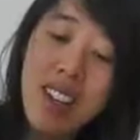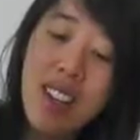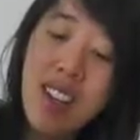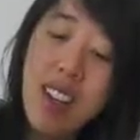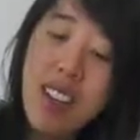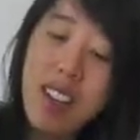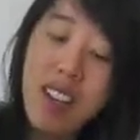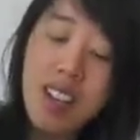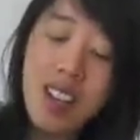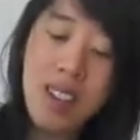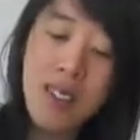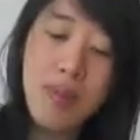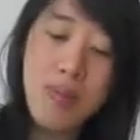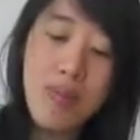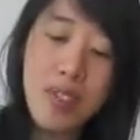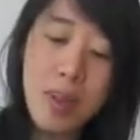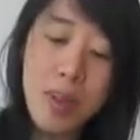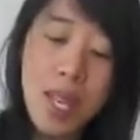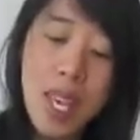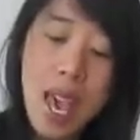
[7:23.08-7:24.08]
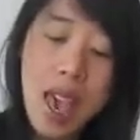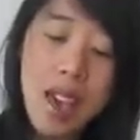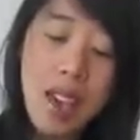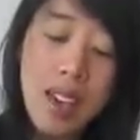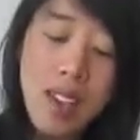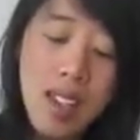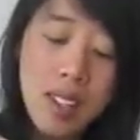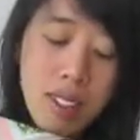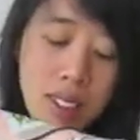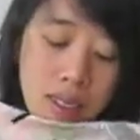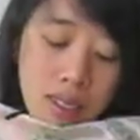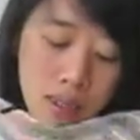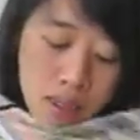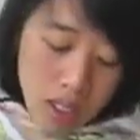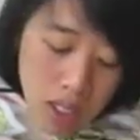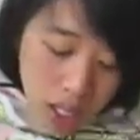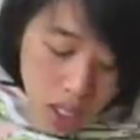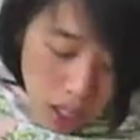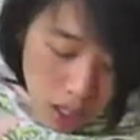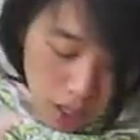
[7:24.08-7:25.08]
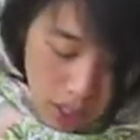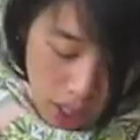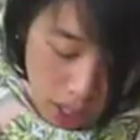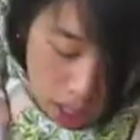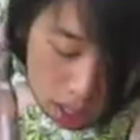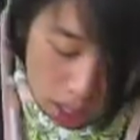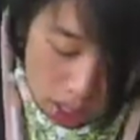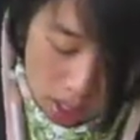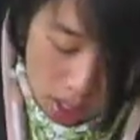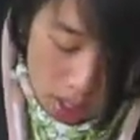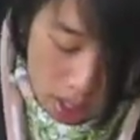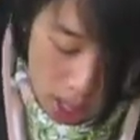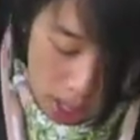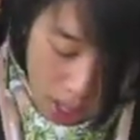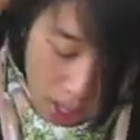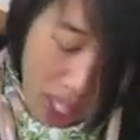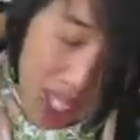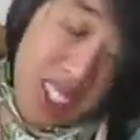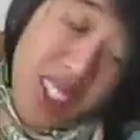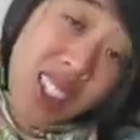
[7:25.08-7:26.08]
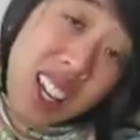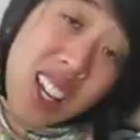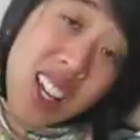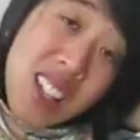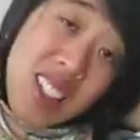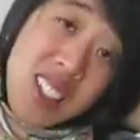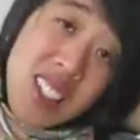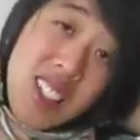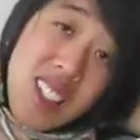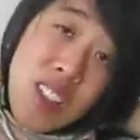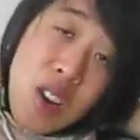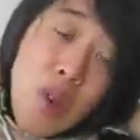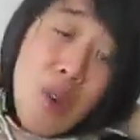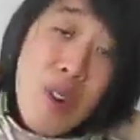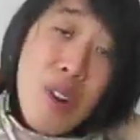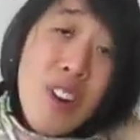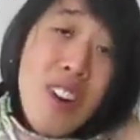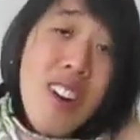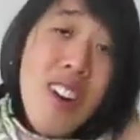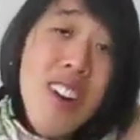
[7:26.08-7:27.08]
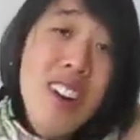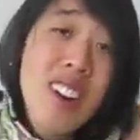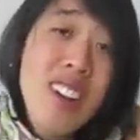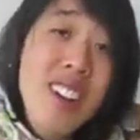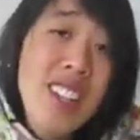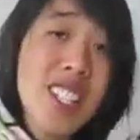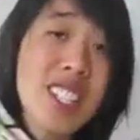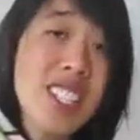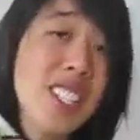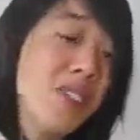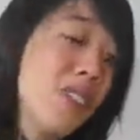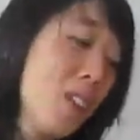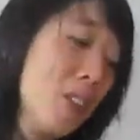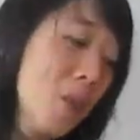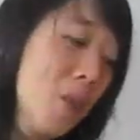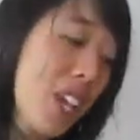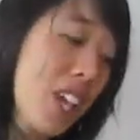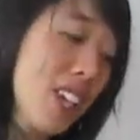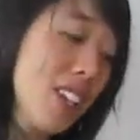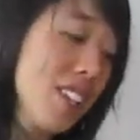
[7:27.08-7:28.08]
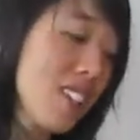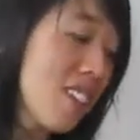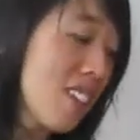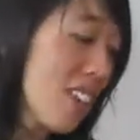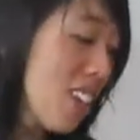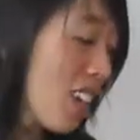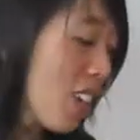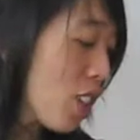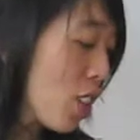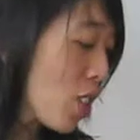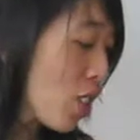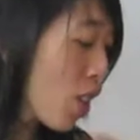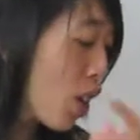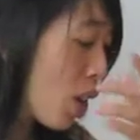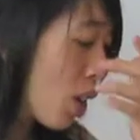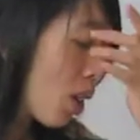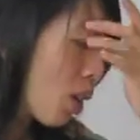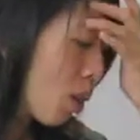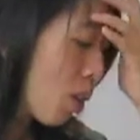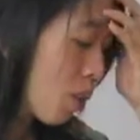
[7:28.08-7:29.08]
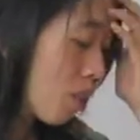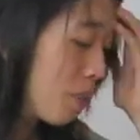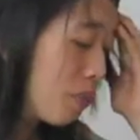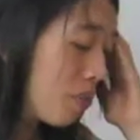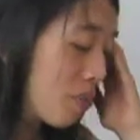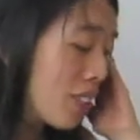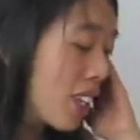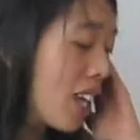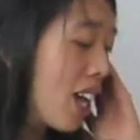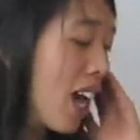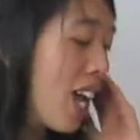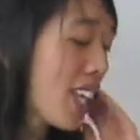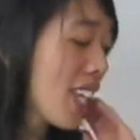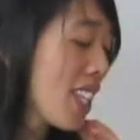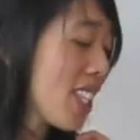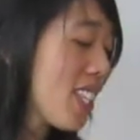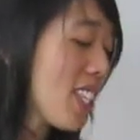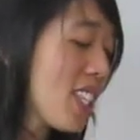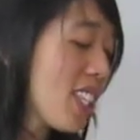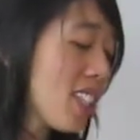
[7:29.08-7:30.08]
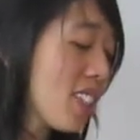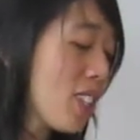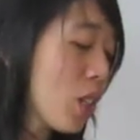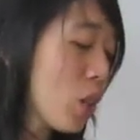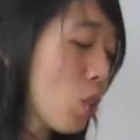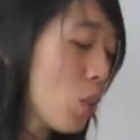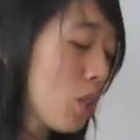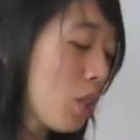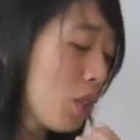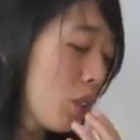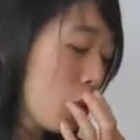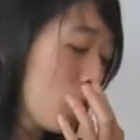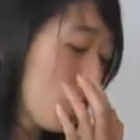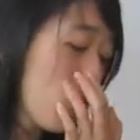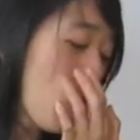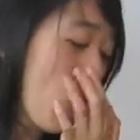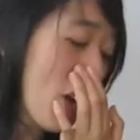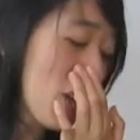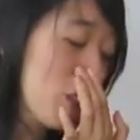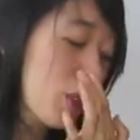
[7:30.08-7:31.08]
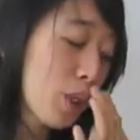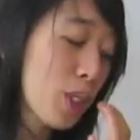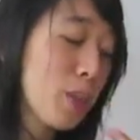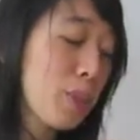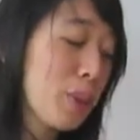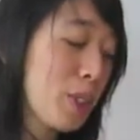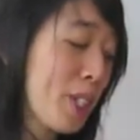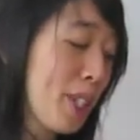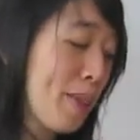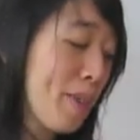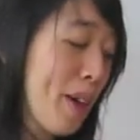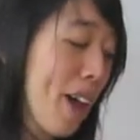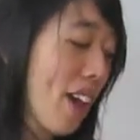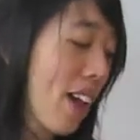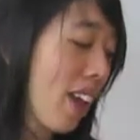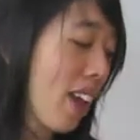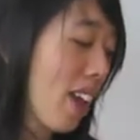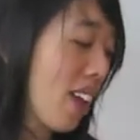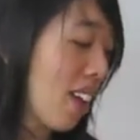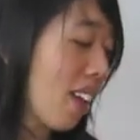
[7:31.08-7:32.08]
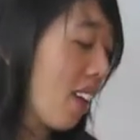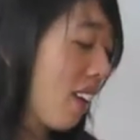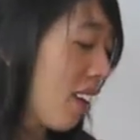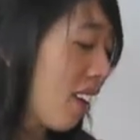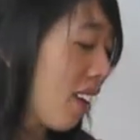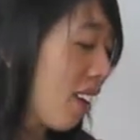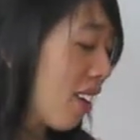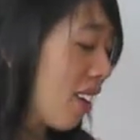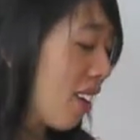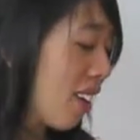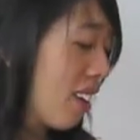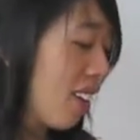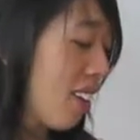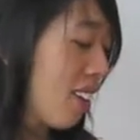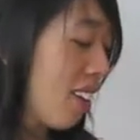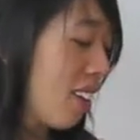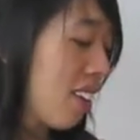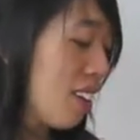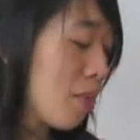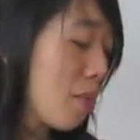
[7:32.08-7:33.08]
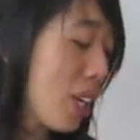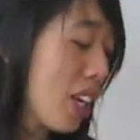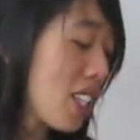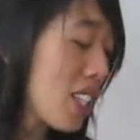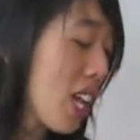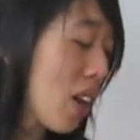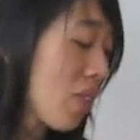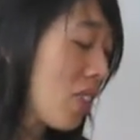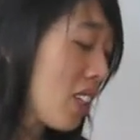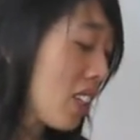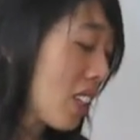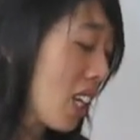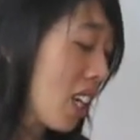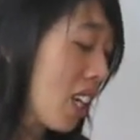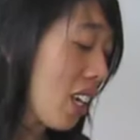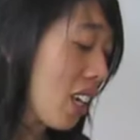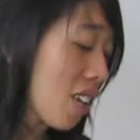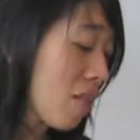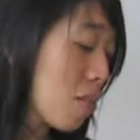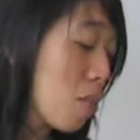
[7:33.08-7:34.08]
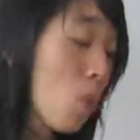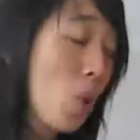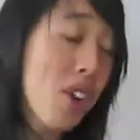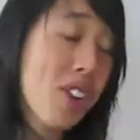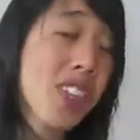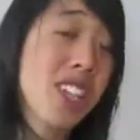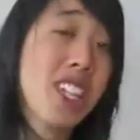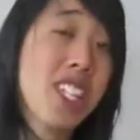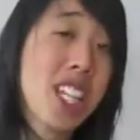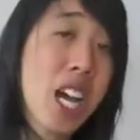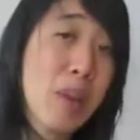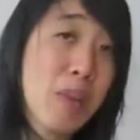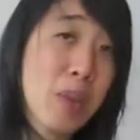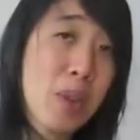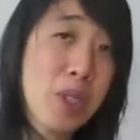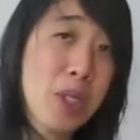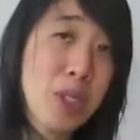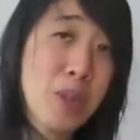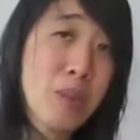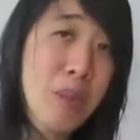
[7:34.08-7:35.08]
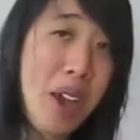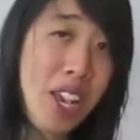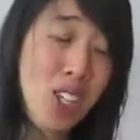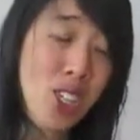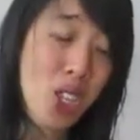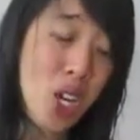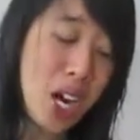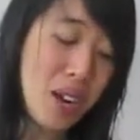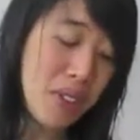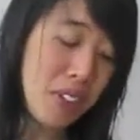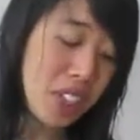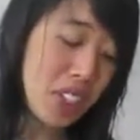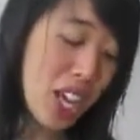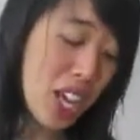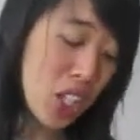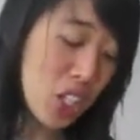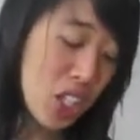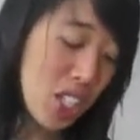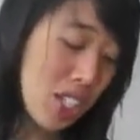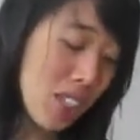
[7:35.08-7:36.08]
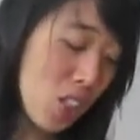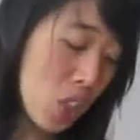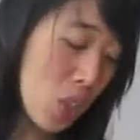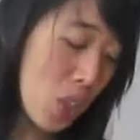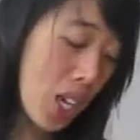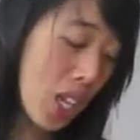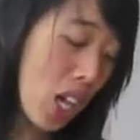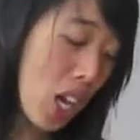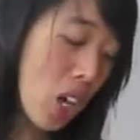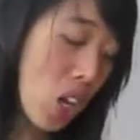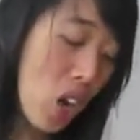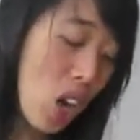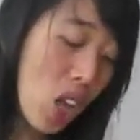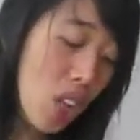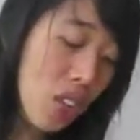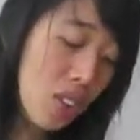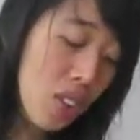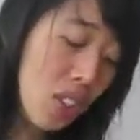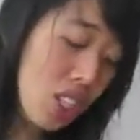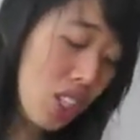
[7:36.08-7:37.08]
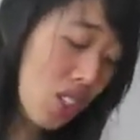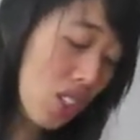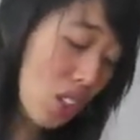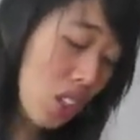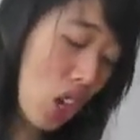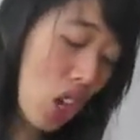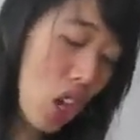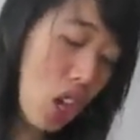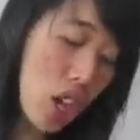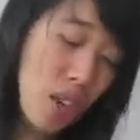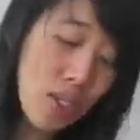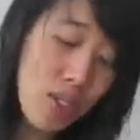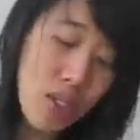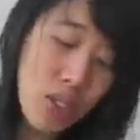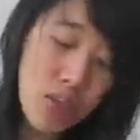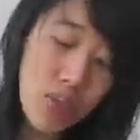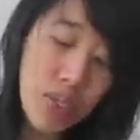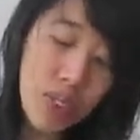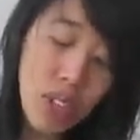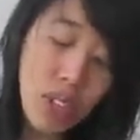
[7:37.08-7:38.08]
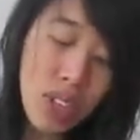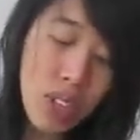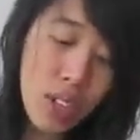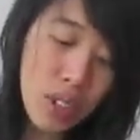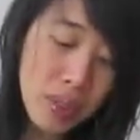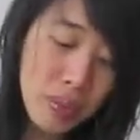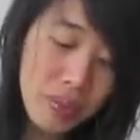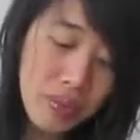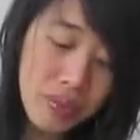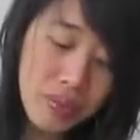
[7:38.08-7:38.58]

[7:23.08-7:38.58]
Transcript: uh, but yeah, it could, you know, like also like like this, or like different ways. So I guess it didn't quadruple my but it definitely more than doubled my scarf collection. So I got all of these scarves for,